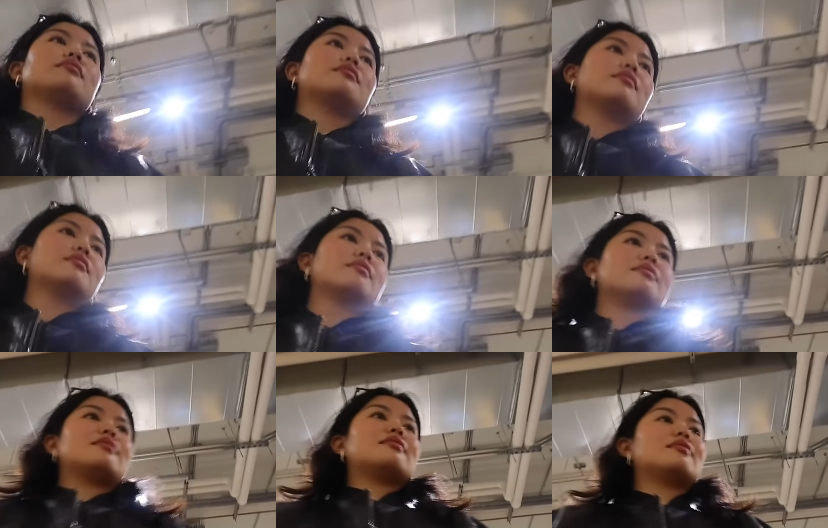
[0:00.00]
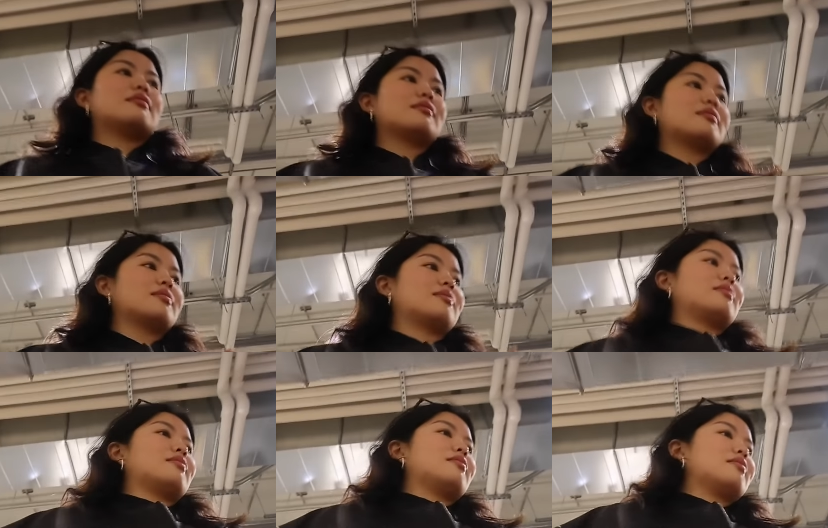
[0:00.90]

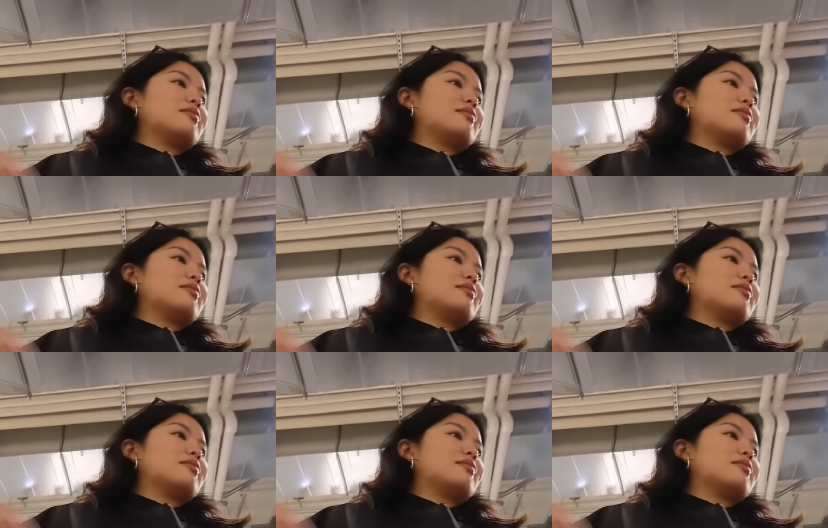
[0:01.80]
No one is speaking in this clip.